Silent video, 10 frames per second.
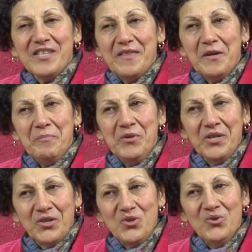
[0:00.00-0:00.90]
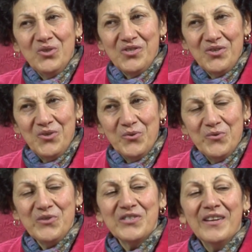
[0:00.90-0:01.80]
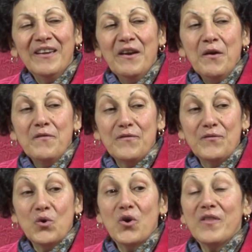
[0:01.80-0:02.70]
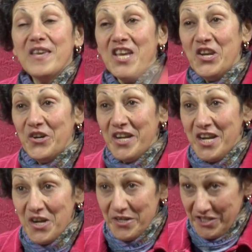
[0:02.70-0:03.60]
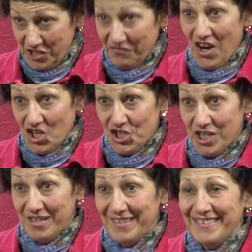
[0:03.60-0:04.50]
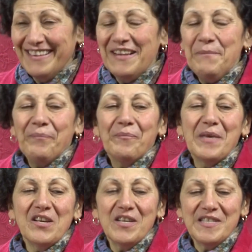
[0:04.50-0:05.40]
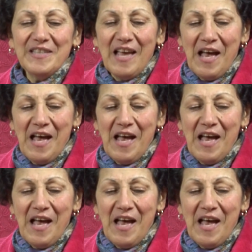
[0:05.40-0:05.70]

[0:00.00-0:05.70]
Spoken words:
therapeutic tool to use for the inner ear dysfunction, because